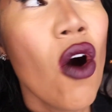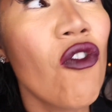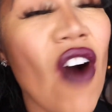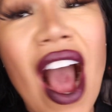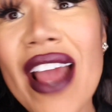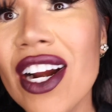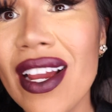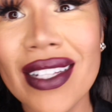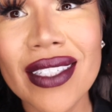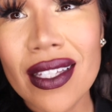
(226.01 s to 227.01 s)
fire,
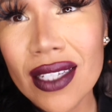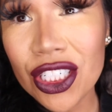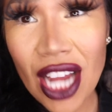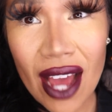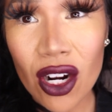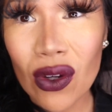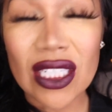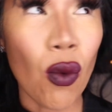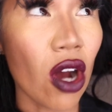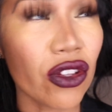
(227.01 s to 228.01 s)
into the shadow,
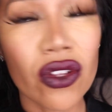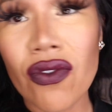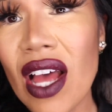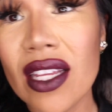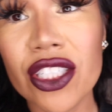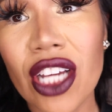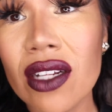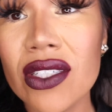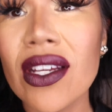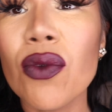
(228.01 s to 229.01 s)
as I walk through the valley of
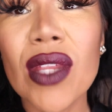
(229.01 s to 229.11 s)
shadow death,